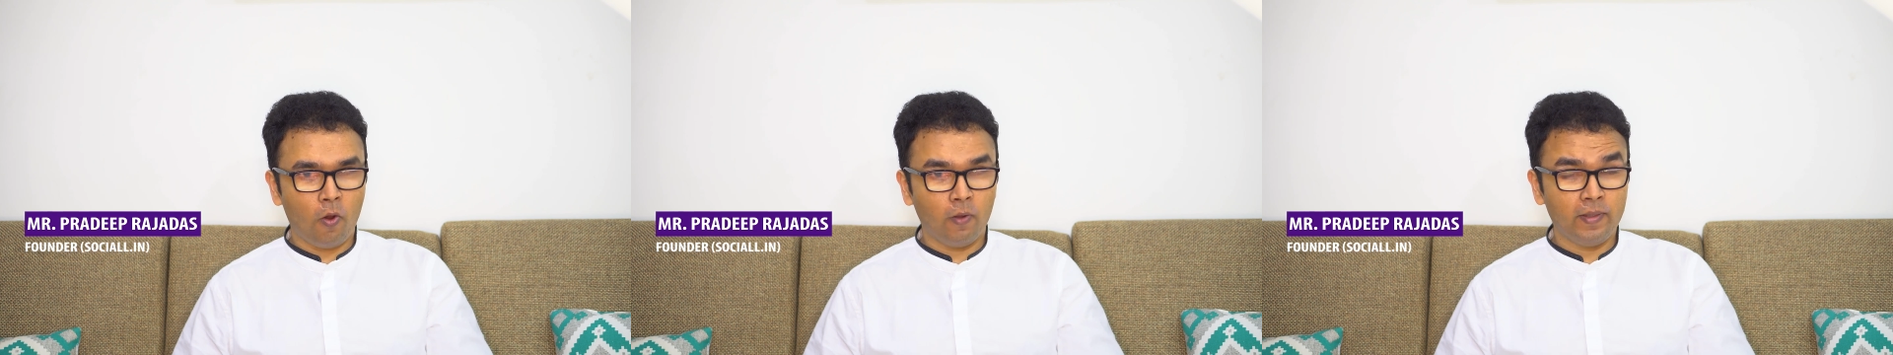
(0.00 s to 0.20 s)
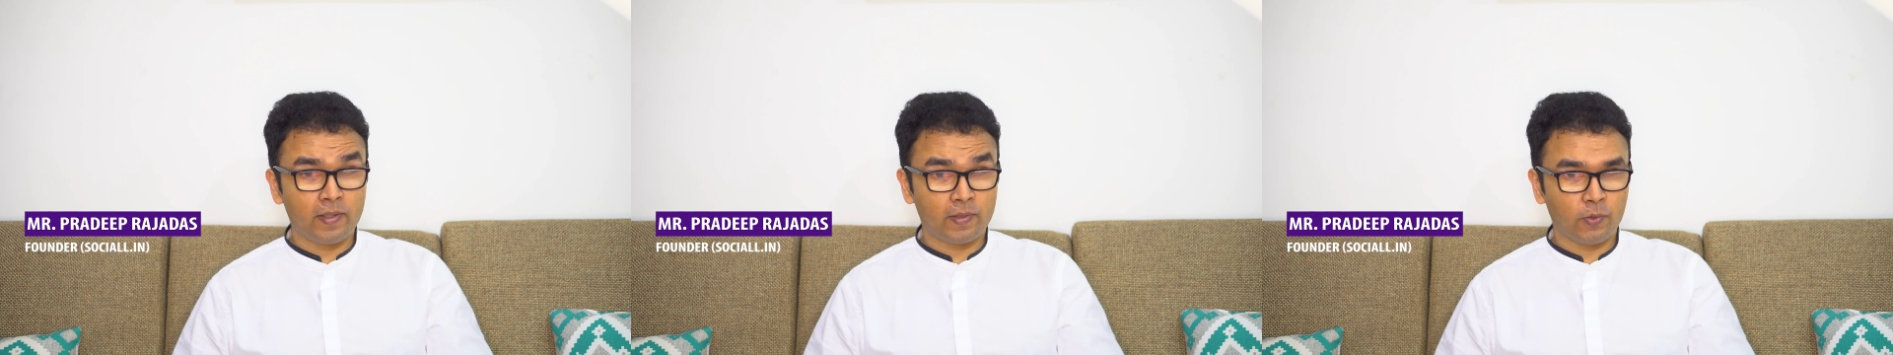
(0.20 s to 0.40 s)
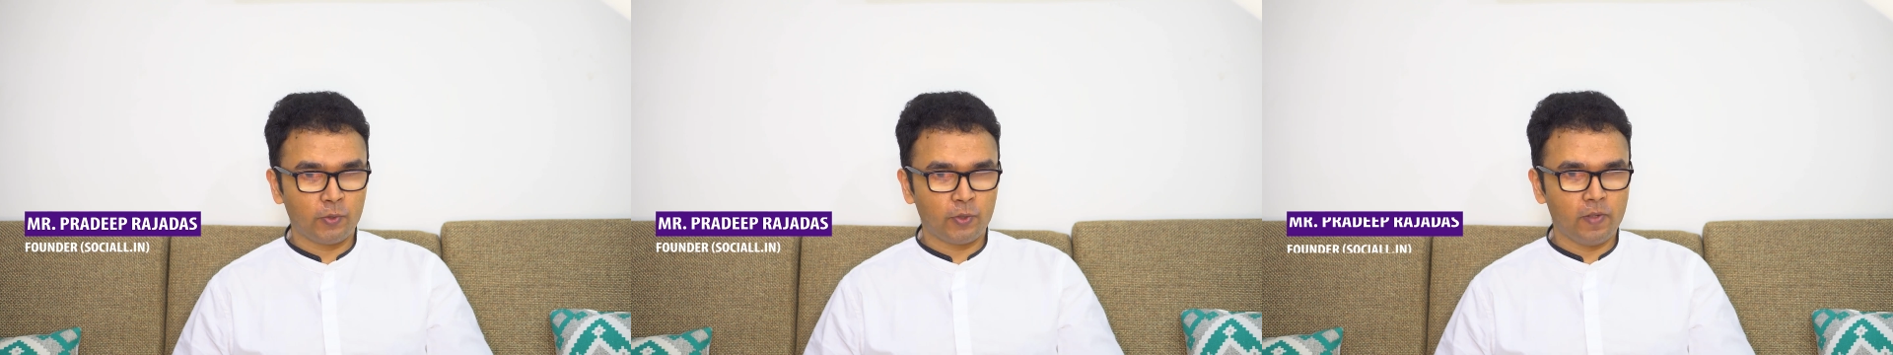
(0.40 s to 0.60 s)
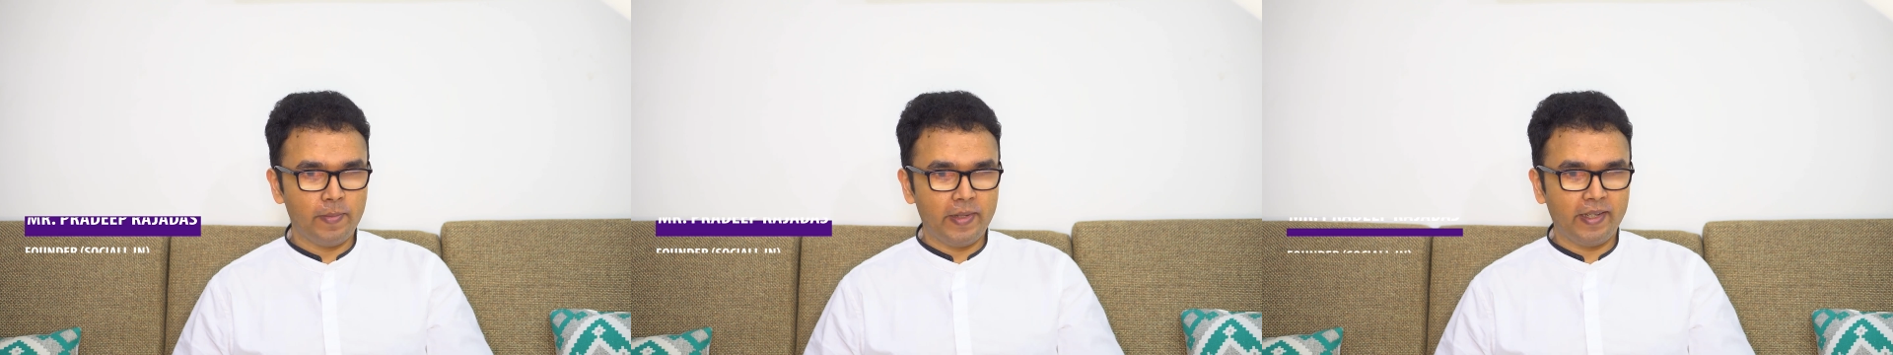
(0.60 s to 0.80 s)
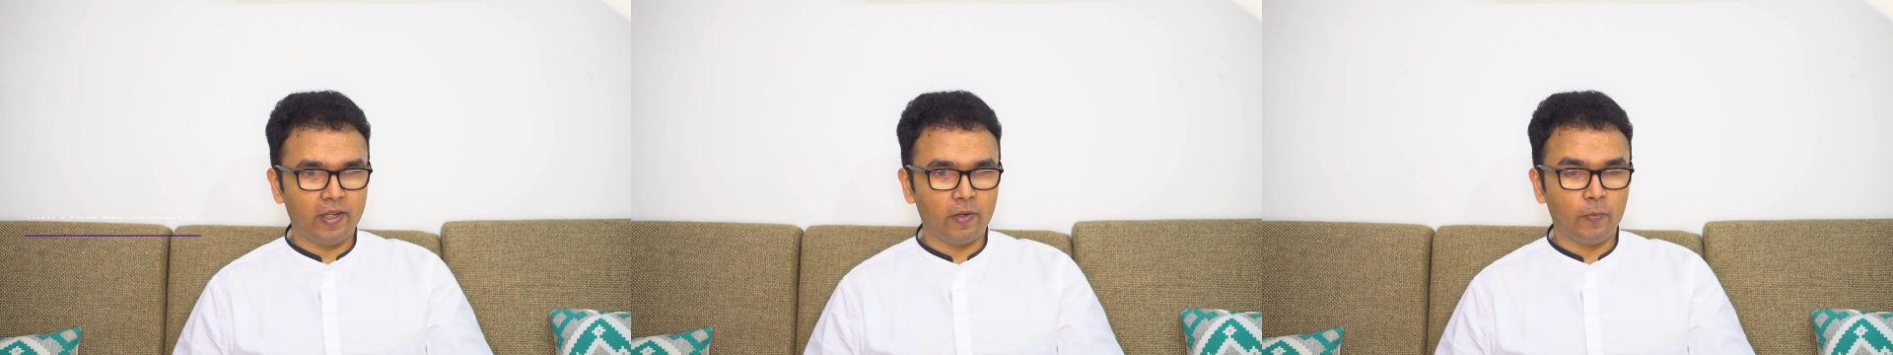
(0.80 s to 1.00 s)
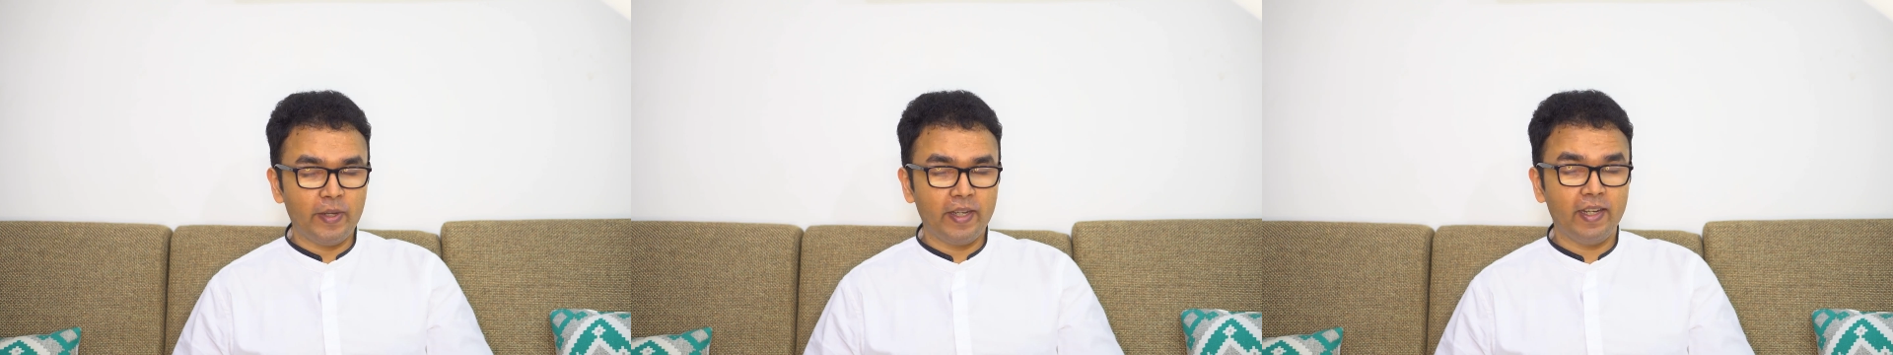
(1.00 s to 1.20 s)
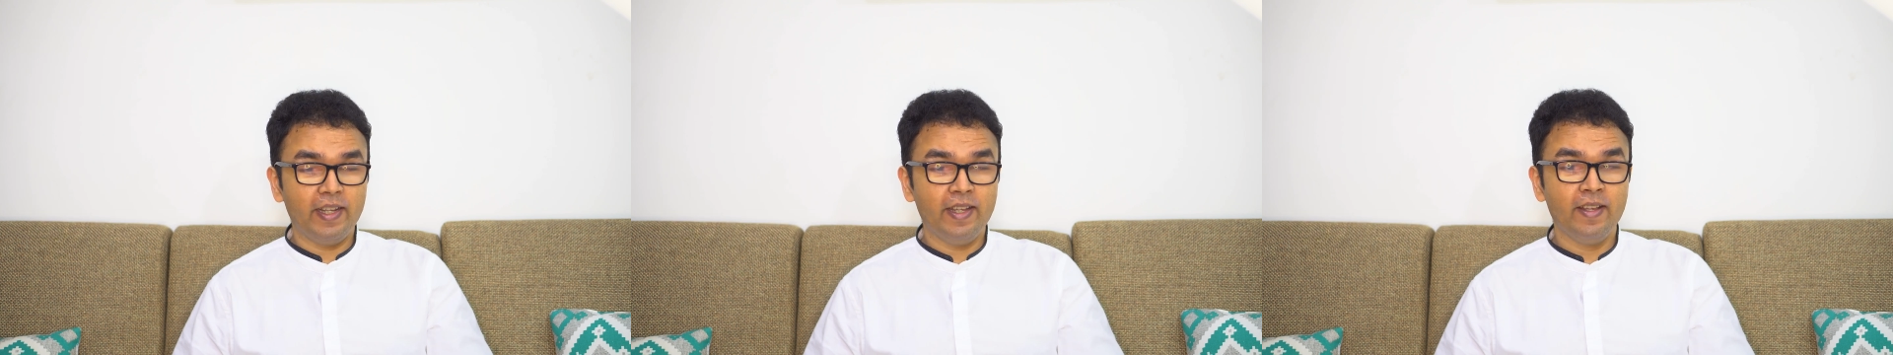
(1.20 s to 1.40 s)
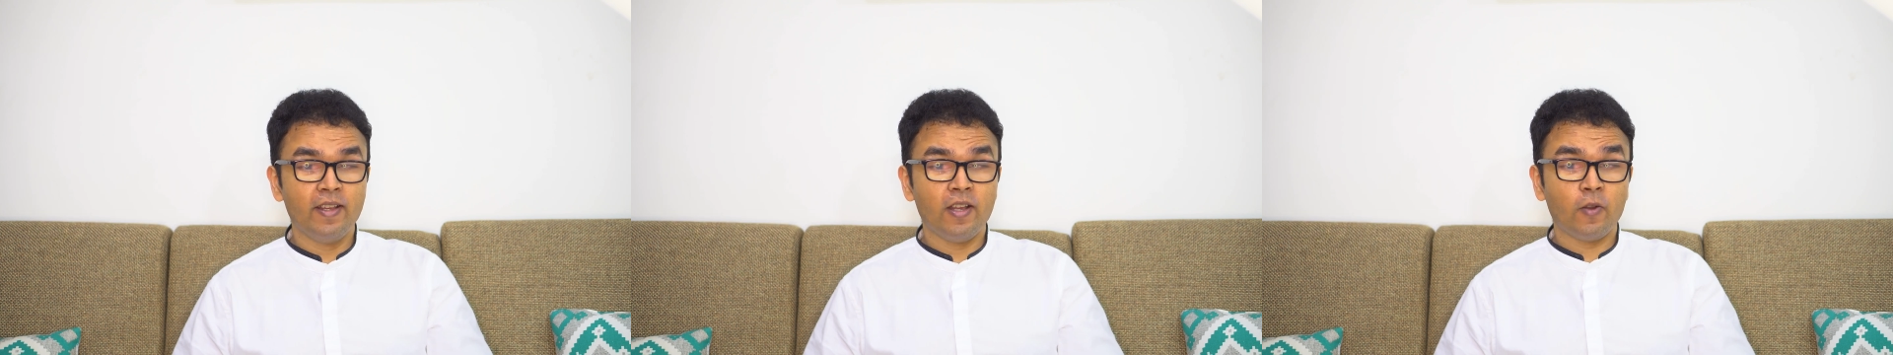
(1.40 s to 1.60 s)
on the Social Media
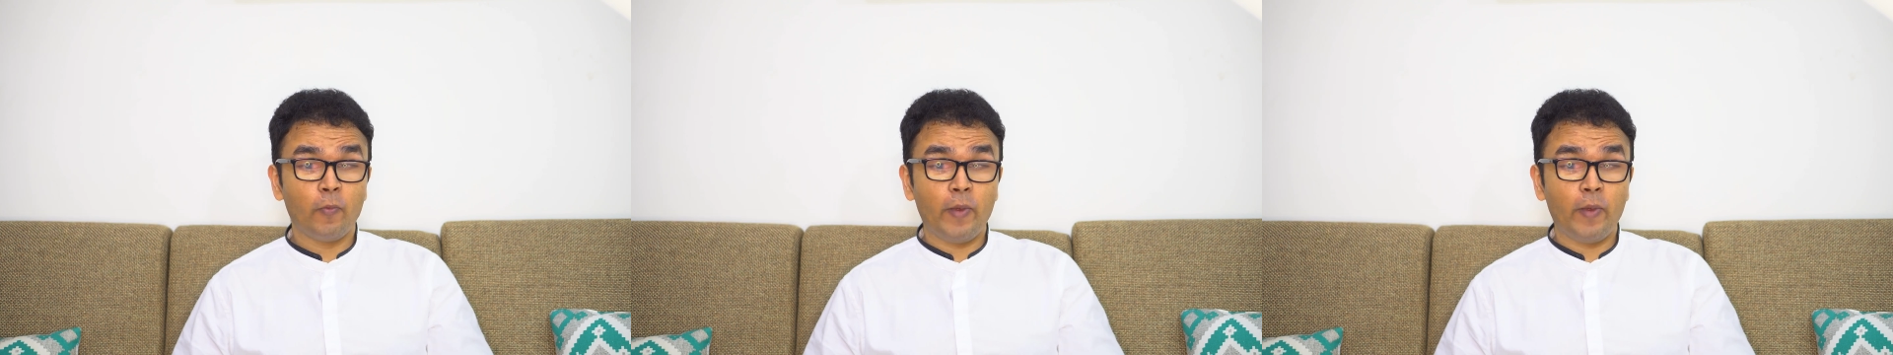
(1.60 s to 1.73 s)
Weekly,